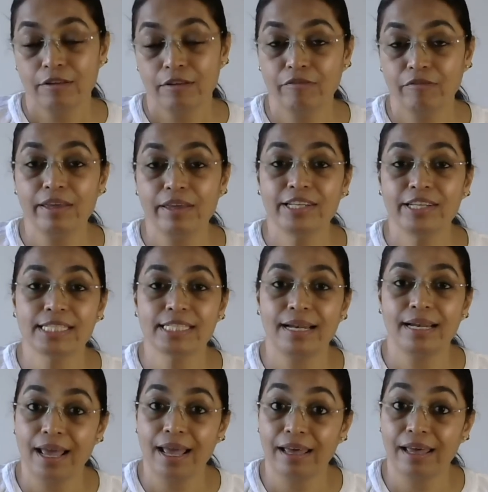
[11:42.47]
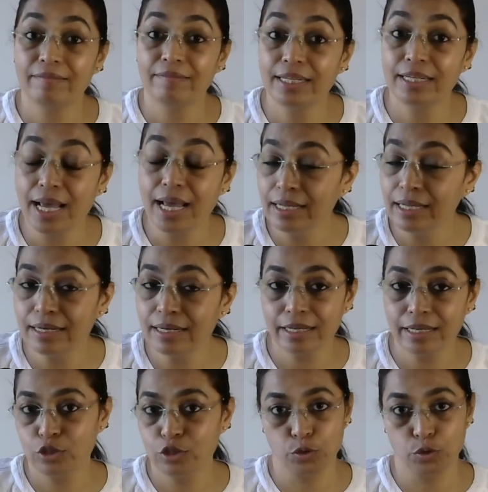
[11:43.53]
we shall have
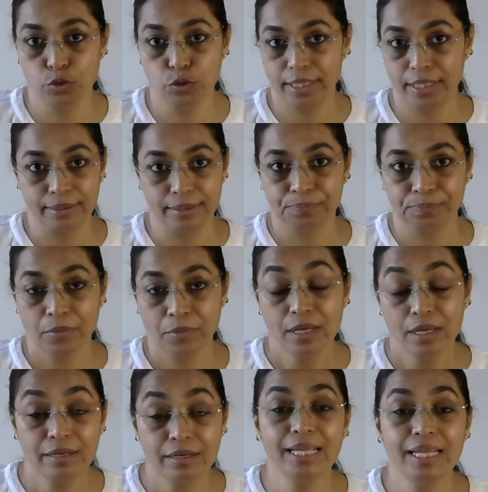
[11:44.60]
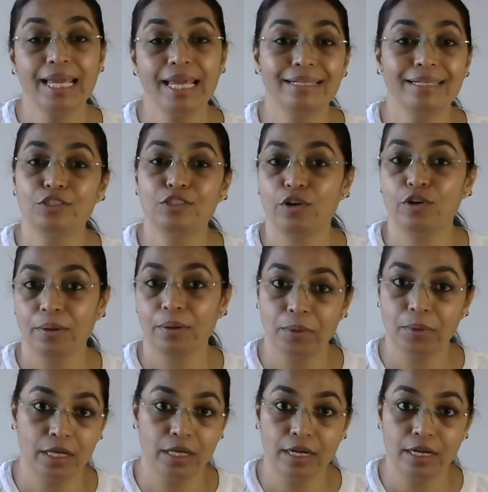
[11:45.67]
direct Jupiter re-entering
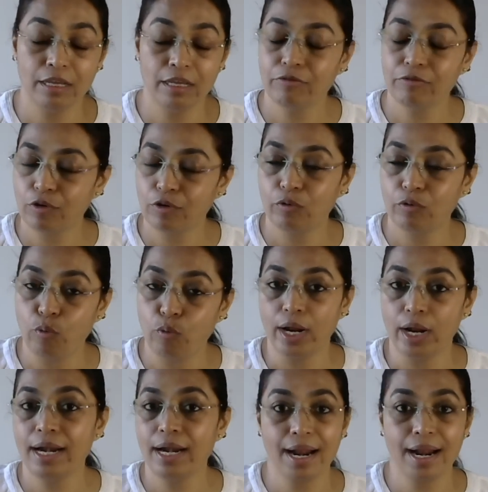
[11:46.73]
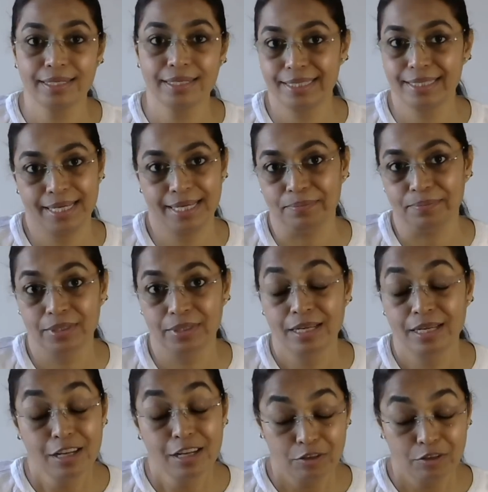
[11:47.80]
Bharani for one last time
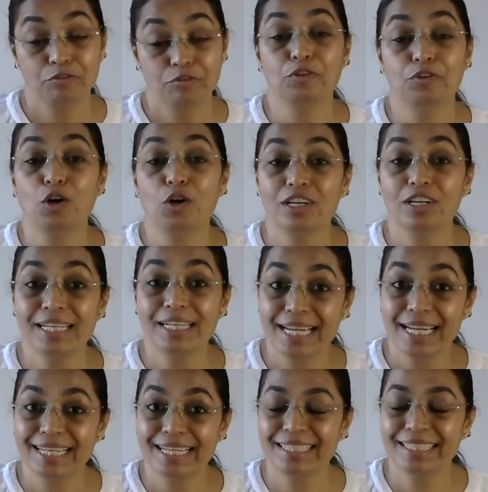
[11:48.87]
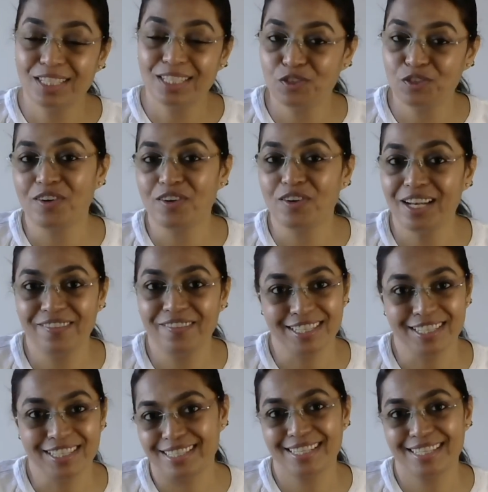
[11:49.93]
for next 12
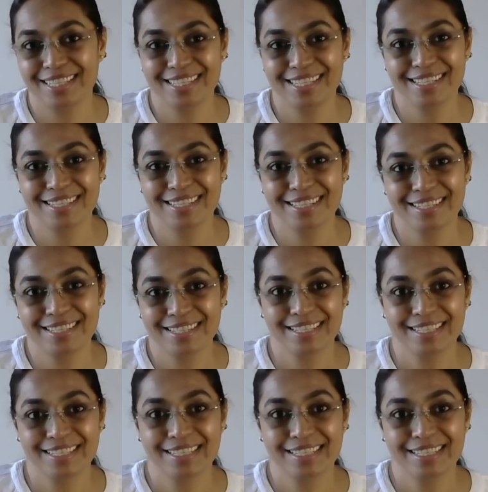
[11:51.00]
years.